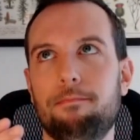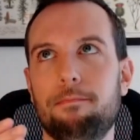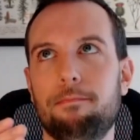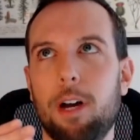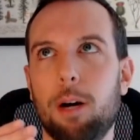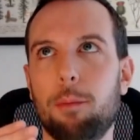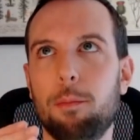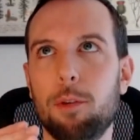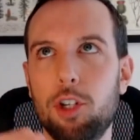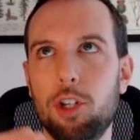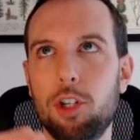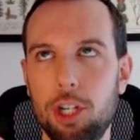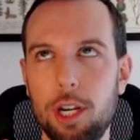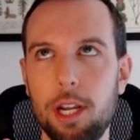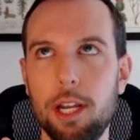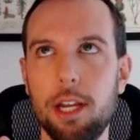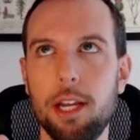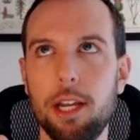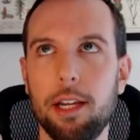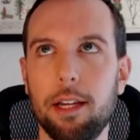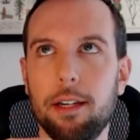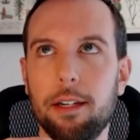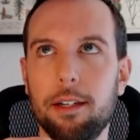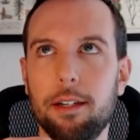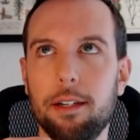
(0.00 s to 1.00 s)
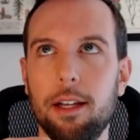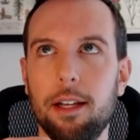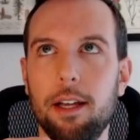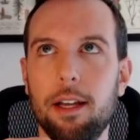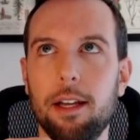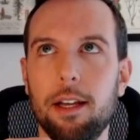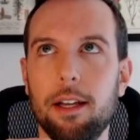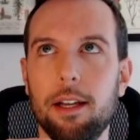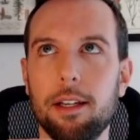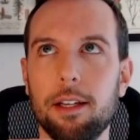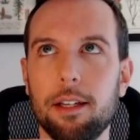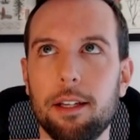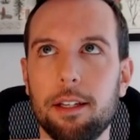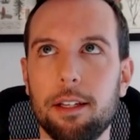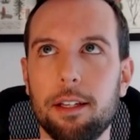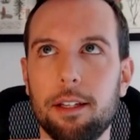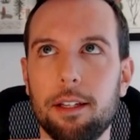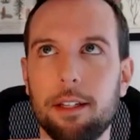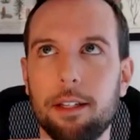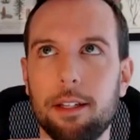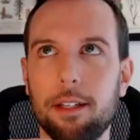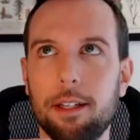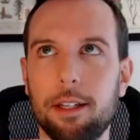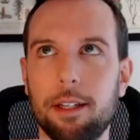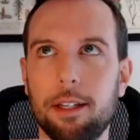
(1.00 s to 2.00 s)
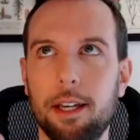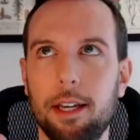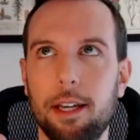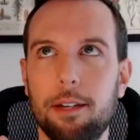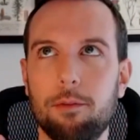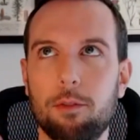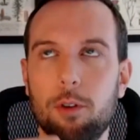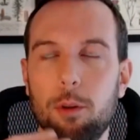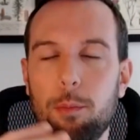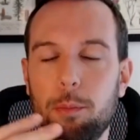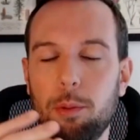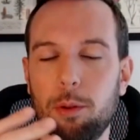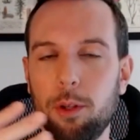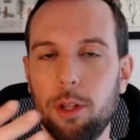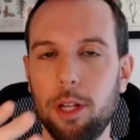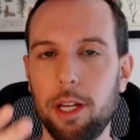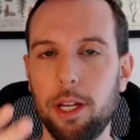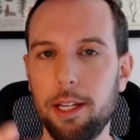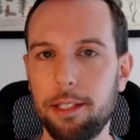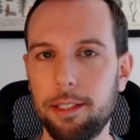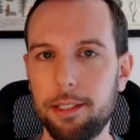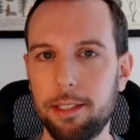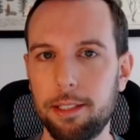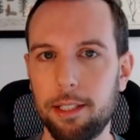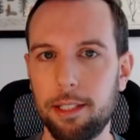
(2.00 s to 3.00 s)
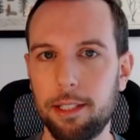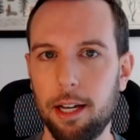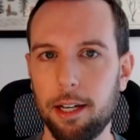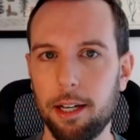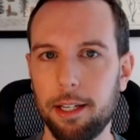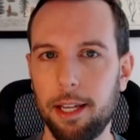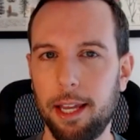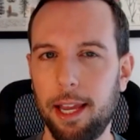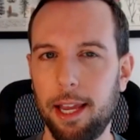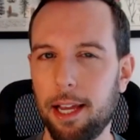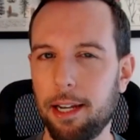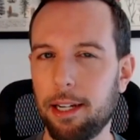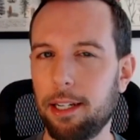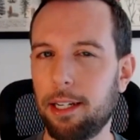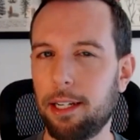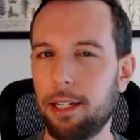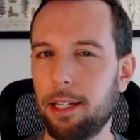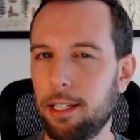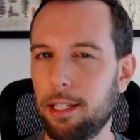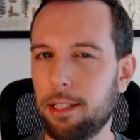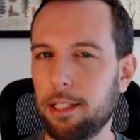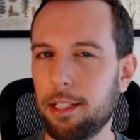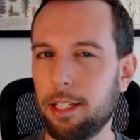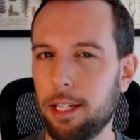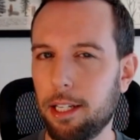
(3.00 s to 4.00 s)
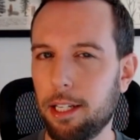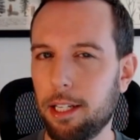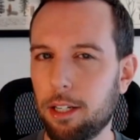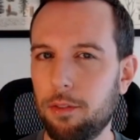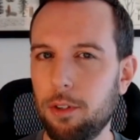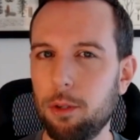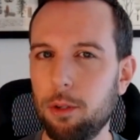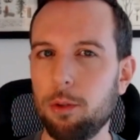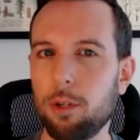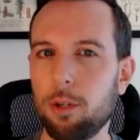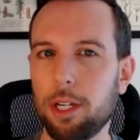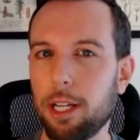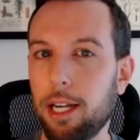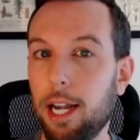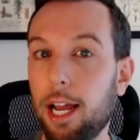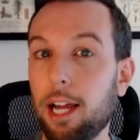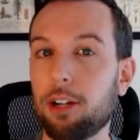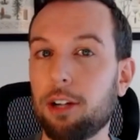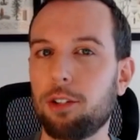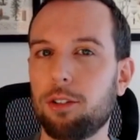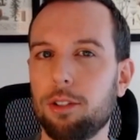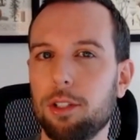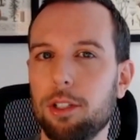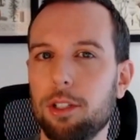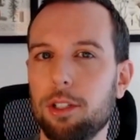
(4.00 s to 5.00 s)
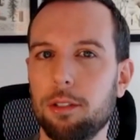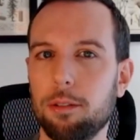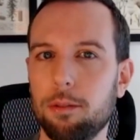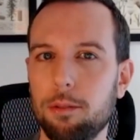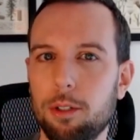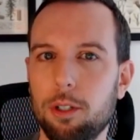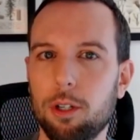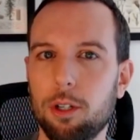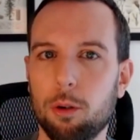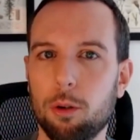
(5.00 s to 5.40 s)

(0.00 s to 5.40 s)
a machine can replace a candidate in the interview, like can actually,